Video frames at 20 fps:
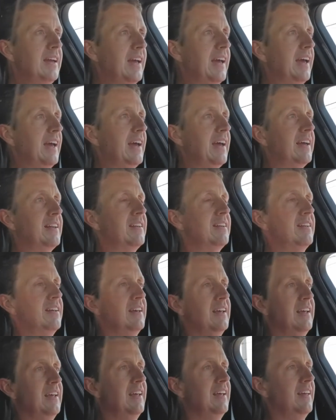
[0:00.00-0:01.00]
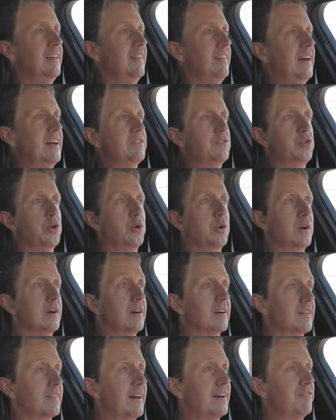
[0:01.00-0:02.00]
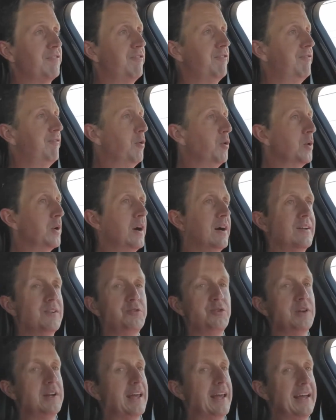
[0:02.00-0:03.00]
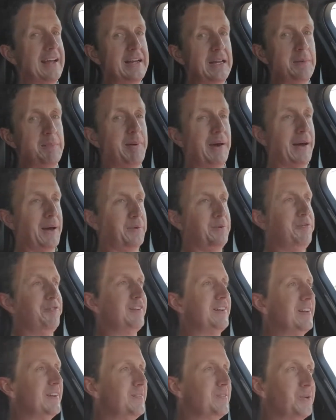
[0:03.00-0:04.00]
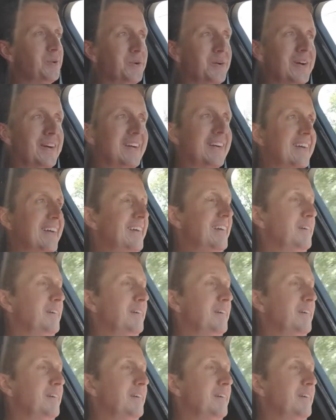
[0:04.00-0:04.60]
And that torque, that 480 pound-feet of torque,